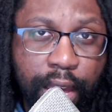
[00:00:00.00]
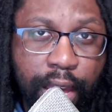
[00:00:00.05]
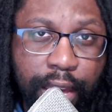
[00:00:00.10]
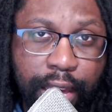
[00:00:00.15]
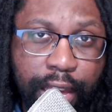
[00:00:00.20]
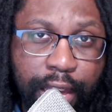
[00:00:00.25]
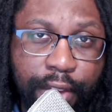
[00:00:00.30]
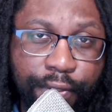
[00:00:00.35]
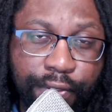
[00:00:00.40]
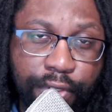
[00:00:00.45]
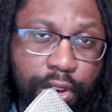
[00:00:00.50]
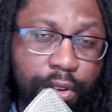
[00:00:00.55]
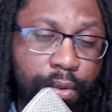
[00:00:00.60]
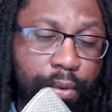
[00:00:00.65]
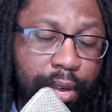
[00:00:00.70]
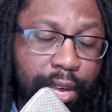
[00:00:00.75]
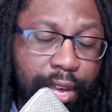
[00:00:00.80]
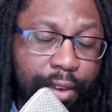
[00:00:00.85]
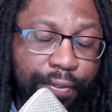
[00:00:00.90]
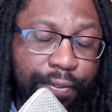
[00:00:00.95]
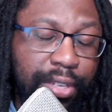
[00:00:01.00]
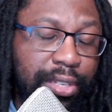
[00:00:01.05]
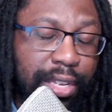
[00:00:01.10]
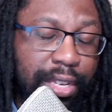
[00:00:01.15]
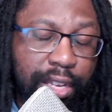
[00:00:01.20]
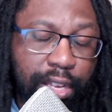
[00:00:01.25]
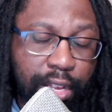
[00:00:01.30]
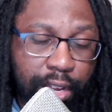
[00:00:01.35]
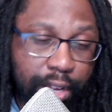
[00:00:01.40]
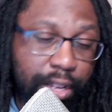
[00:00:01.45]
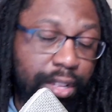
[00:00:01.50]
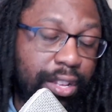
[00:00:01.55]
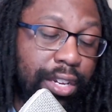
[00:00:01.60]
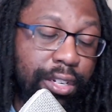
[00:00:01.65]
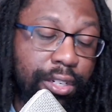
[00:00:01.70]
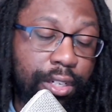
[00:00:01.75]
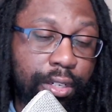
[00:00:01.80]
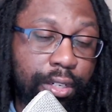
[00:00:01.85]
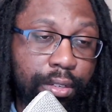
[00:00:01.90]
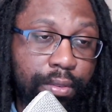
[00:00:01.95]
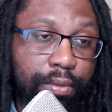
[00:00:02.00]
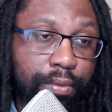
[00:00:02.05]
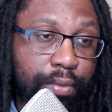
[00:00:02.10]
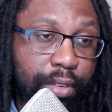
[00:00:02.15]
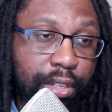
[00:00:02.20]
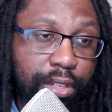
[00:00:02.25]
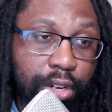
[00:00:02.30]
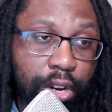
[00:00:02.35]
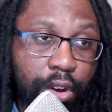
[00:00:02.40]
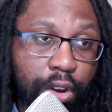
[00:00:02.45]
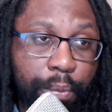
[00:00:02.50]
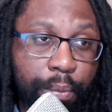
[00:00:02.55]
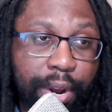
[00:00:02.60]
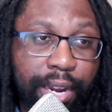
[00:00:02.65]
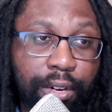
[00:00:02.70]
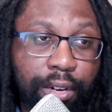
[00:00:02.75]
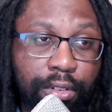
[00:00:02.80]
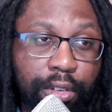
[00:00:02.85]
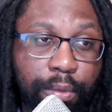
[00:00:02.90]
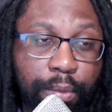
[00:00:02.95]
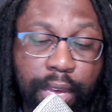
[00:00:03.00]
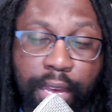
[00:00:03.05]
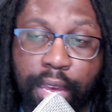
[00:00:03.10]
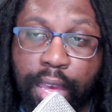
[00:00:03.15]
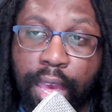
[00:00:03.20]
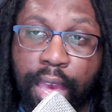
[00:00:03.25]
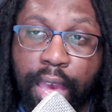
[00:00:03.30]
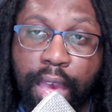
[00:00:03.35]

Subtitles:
if it's in good condition. It's a no-brainer to me.